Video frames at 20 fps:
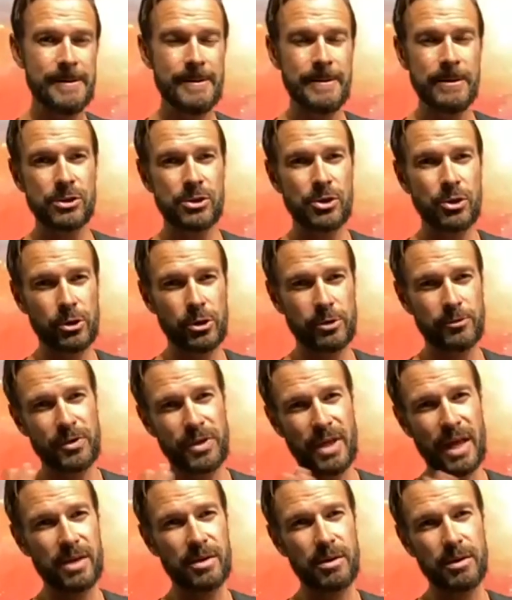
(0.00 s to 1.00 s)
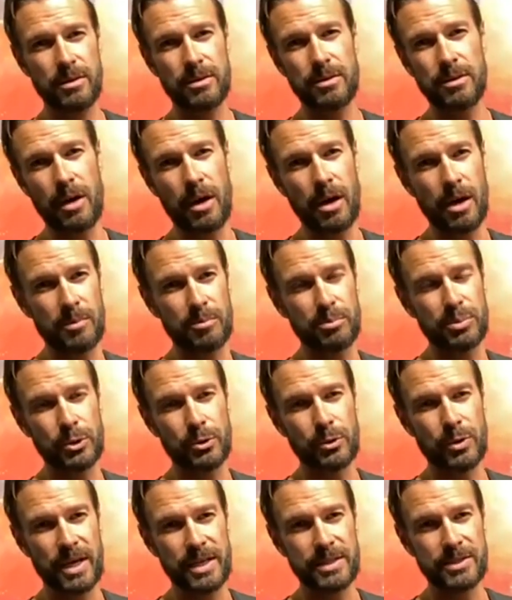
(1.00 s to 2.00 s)
So look for that on
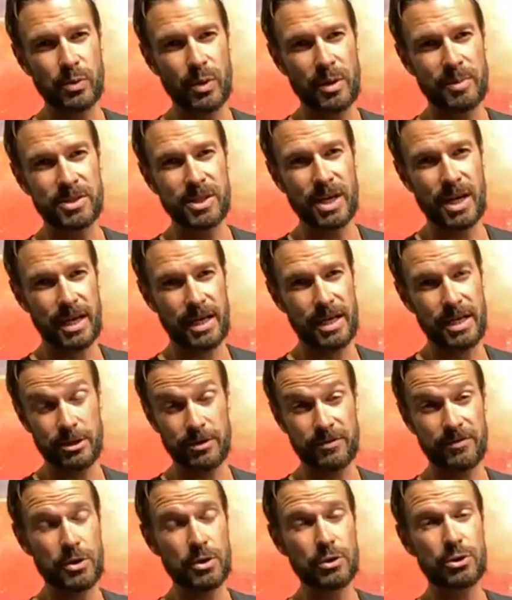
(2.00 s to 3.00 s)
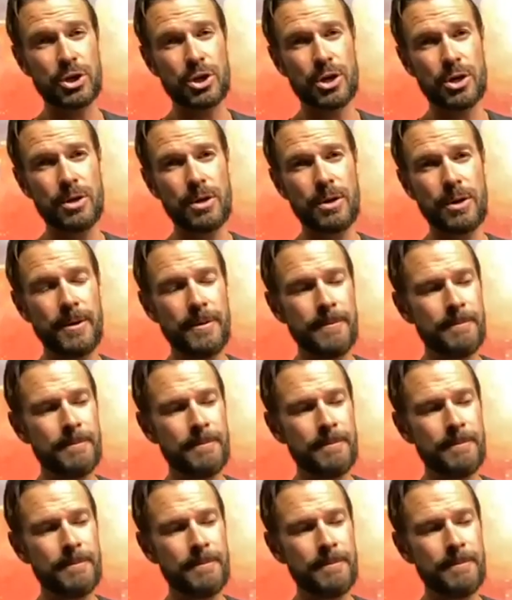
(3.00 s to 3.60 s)
BlueRain's website in the future.